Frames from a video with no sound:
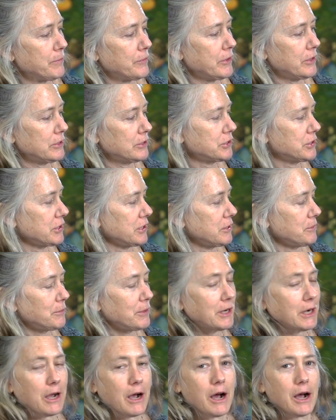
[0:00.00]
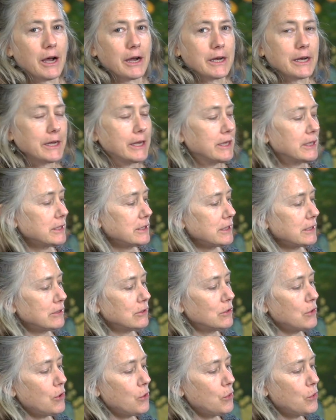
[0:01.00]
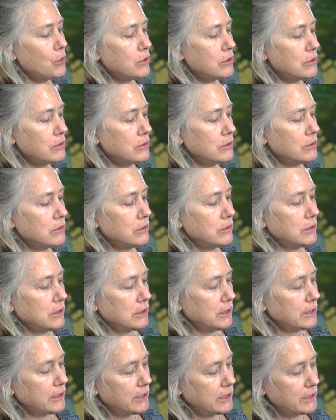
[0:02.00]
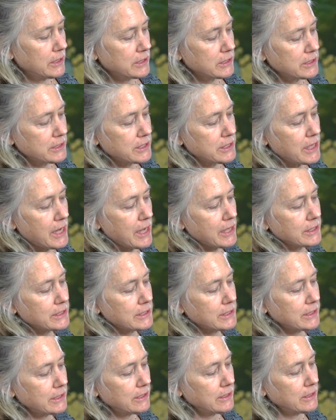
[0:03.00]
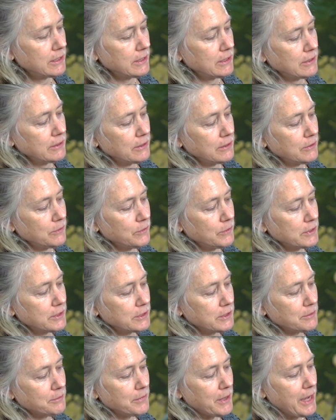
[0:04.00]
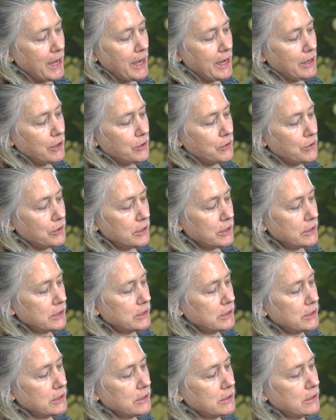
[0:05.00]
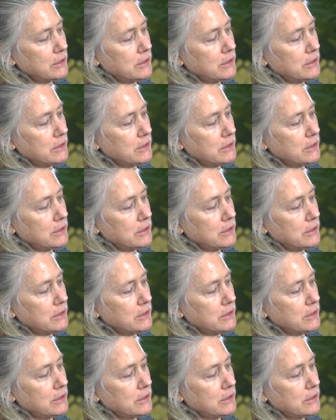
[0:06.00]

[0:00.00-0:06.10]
There's Chipmunk hiding in his little hole, in his nest with some acorns.